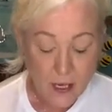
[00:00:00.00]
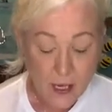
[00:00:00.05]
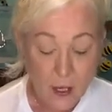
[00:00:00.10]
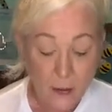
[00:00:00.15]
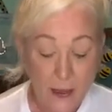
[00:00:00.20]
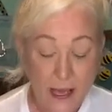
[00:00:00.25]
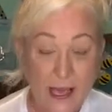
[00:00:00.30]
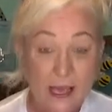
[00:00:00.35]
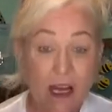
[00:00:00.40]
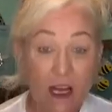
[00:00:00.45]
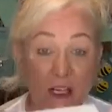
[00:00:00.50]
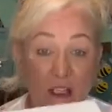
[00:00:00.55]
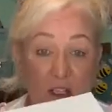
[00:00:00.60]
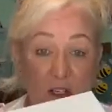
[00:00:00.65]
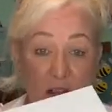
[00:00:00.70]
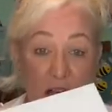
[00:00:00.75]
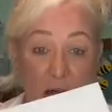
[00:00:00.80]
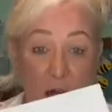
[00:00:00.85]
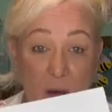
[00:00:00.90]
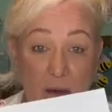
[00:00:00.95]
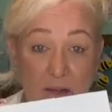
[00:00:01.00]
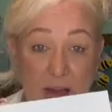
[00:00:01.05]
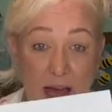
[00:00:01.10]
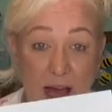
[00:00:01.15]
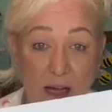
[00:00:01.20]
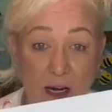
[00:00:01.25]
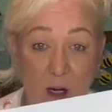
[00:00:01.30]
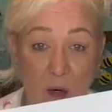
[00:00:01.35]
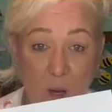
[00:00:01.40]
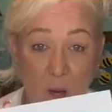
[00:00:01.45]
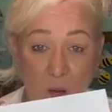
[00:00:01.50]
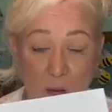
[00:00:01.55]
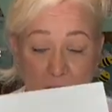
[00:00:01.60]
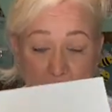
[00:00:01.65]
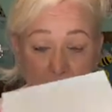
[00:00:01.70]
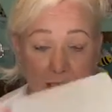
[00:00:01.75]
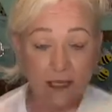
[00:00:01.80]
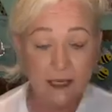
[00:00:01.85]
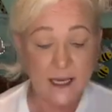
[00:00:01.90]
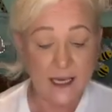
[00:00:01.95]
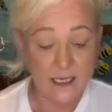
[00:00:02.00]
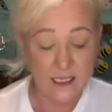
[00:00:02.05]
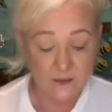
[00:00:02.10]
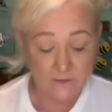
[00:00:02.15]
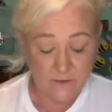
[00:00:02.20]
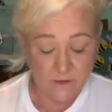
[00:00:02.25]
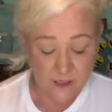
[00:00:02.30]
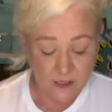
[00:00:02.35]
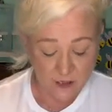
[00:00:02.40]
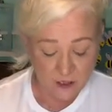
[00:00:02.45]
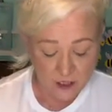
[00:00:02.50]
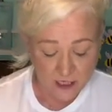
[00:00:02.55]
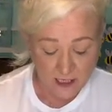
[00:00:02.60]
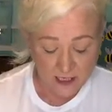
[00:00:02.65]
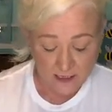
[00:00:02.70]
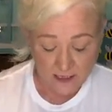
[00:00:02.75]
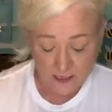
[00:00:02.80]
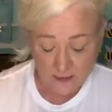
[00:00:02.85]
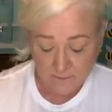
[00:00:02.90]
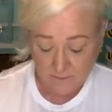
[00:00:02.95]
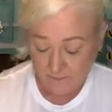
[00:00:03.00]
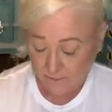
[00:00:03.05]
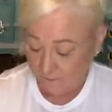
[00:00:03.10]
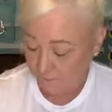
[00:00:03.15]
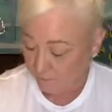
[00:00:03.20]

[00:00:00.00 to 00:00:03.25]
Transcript: Okay, so now we've got a really nice finish on it.